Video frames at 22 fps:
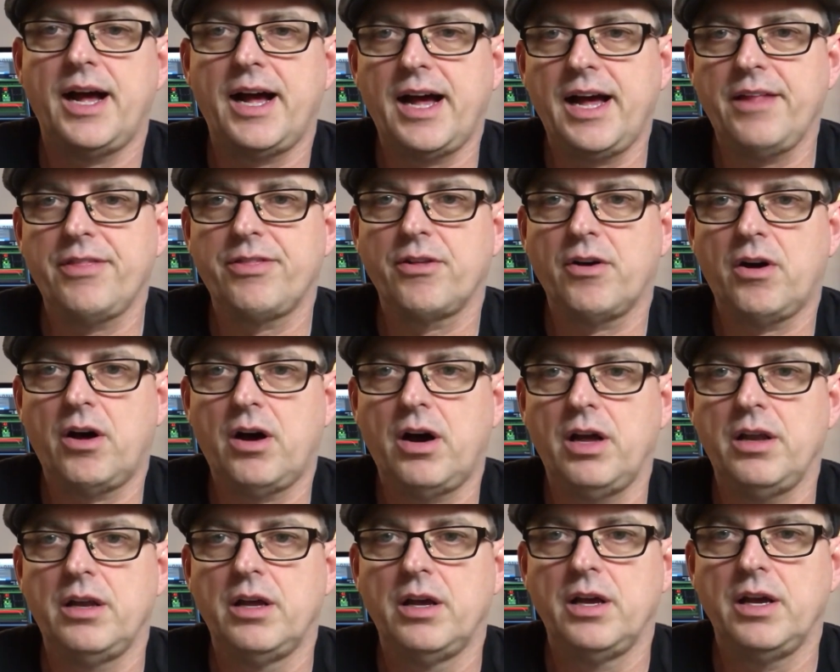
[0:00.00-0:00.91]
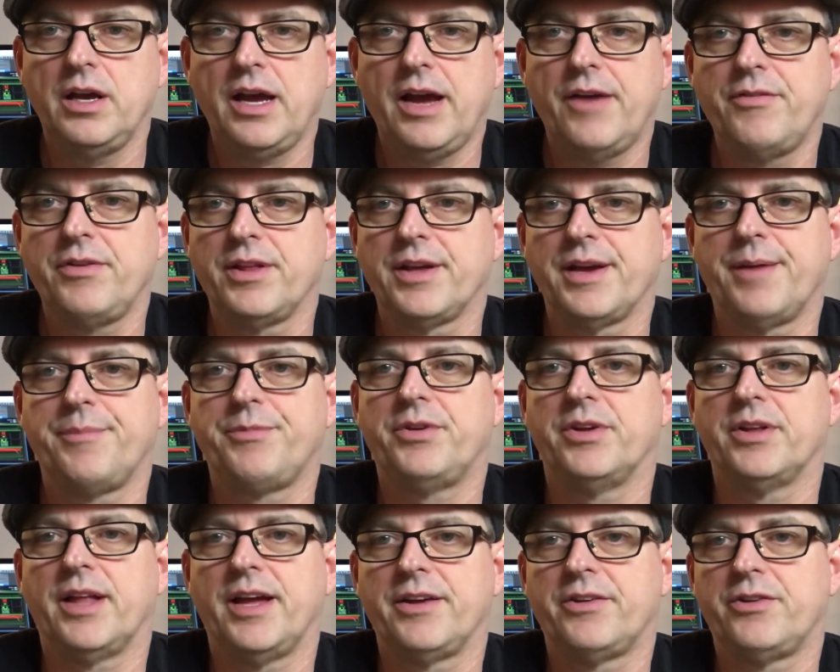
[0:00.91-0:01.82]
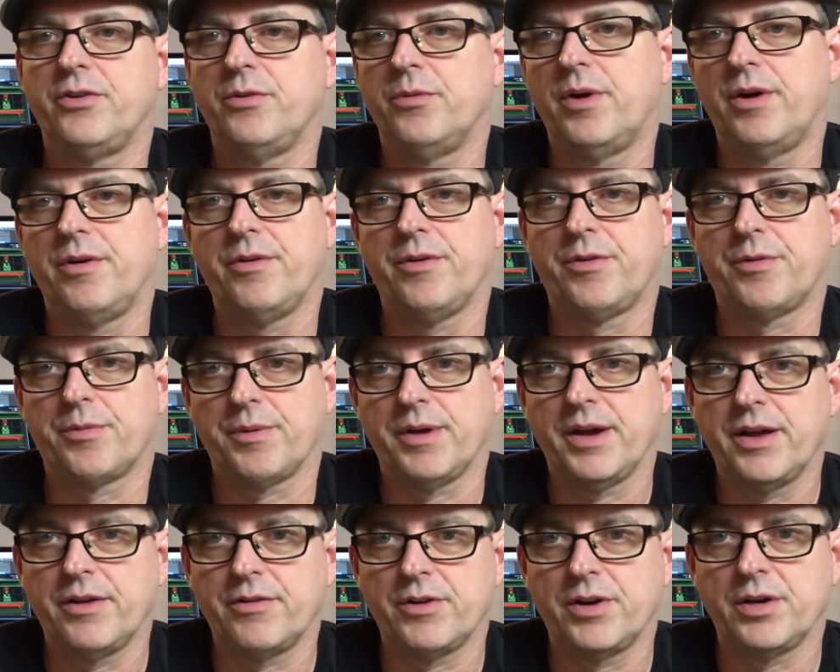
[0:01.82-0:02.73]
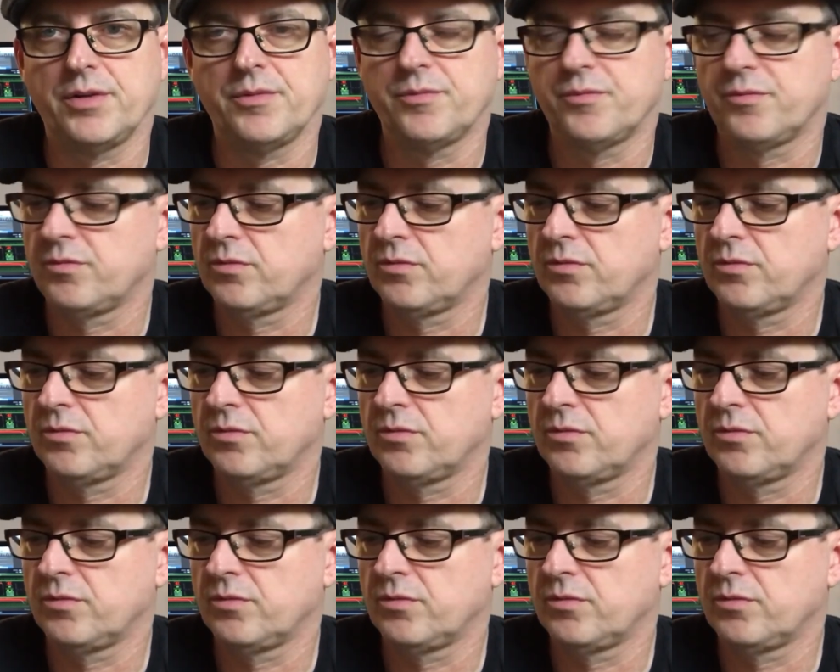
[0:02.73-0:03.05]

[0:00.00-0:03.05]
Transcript: I thought everything up to like 200, 300.